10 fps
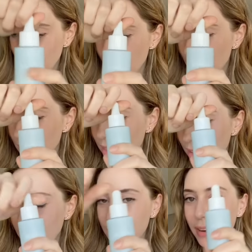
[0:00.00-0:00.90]

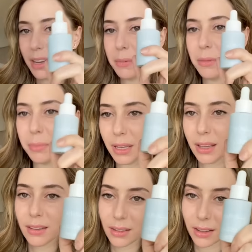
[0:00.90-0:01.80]
This vitamin B
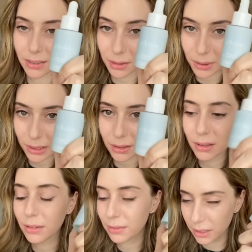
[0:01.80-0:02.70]
is niacinamide,
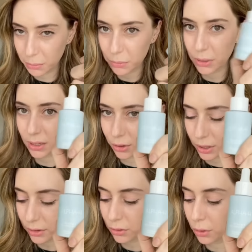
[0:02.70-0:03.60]
vitamin B, now you
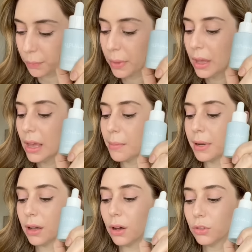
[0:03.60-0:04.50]
guys know, but
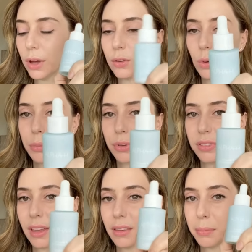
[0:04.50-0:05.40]
it also has
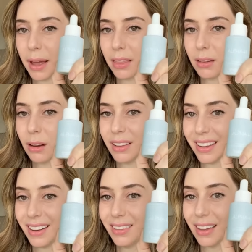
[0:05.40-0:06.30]
1% panthenol
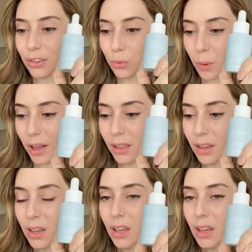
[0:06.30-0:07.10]
in it as well.